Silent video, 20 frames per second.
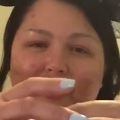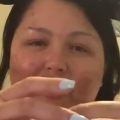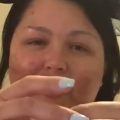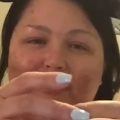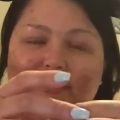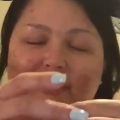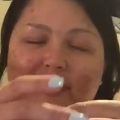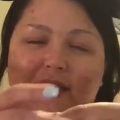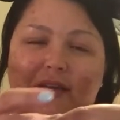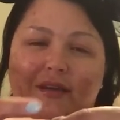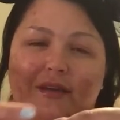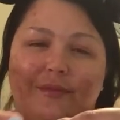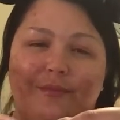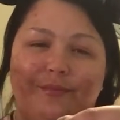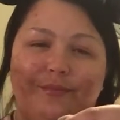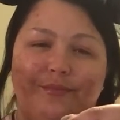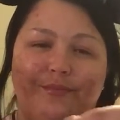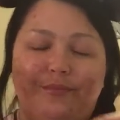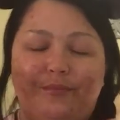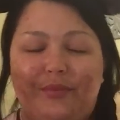It's like a
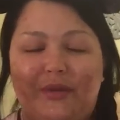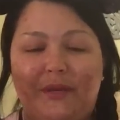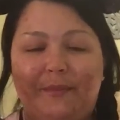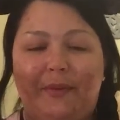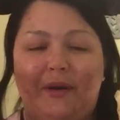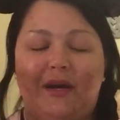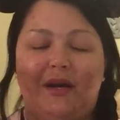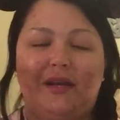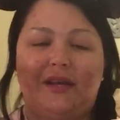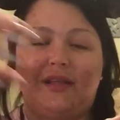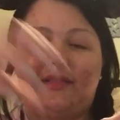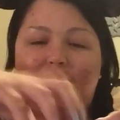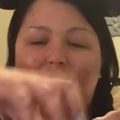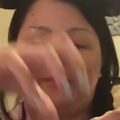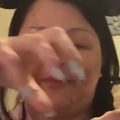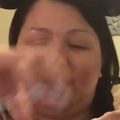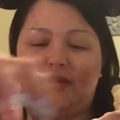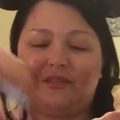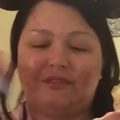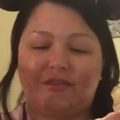pea pod, and the
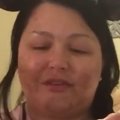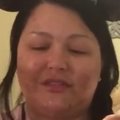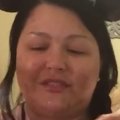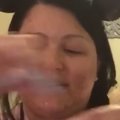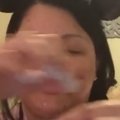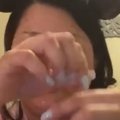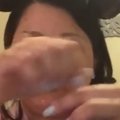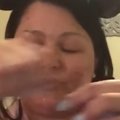peas are inside,